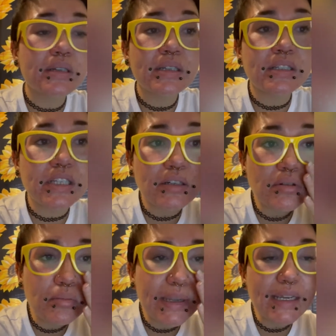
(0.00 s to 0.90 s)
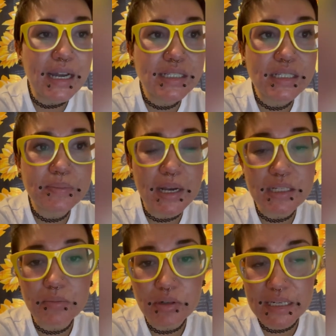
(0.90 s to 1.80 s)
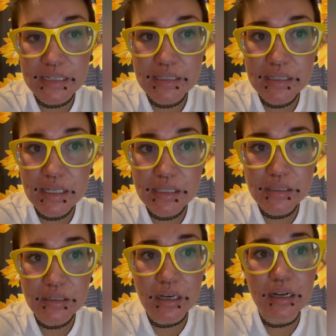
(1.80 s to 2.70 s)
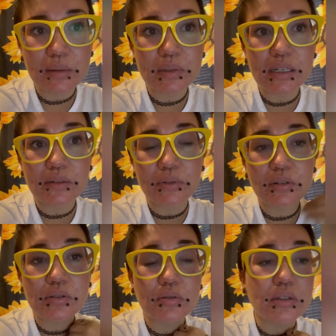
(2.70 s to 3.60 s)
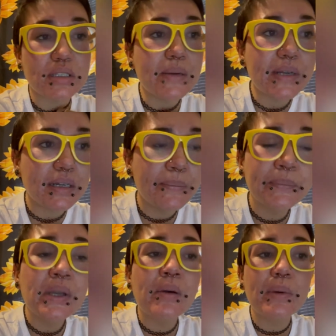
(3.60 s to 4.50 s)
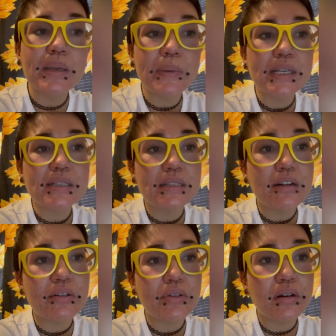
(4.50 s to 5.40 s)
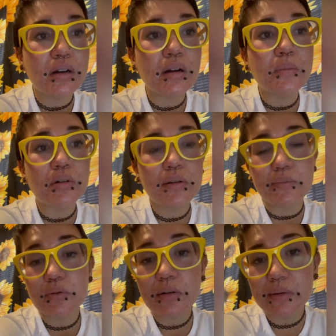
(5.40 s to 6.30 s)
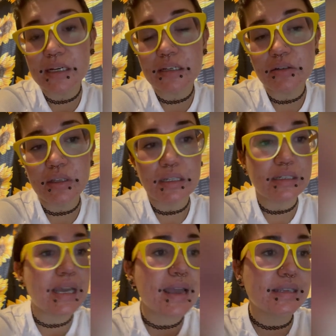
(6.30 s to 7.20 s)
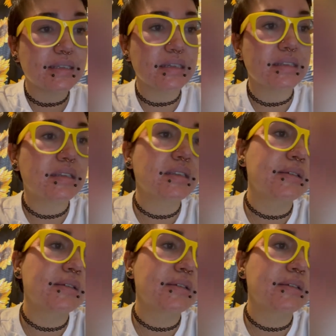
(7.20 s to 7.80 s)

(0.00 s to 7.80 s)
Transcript: in general, weak acids pass more easily. They diffuse through the stomach. Weak bases, however, are more absorbed into the intestines.